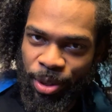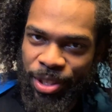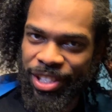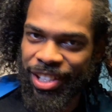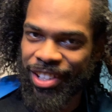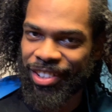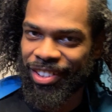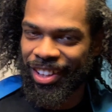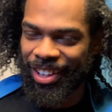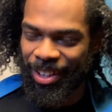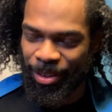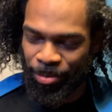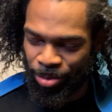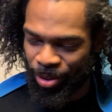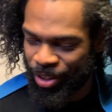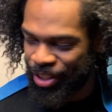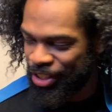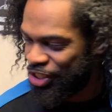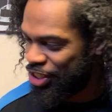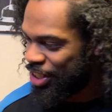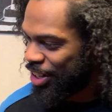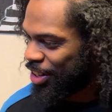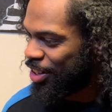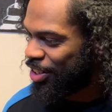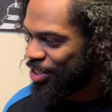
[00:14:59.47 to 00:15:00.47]
hear that. Put a
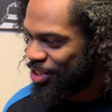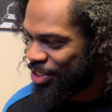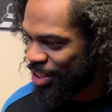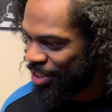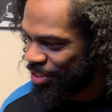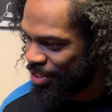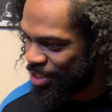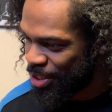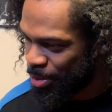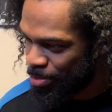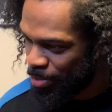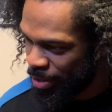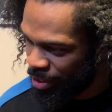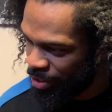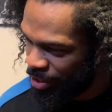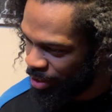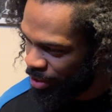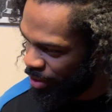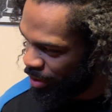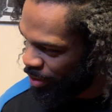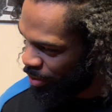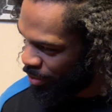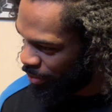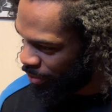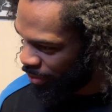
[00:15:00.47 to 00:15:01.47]
generous amount
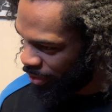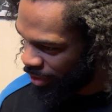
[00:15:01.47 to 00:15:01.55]
of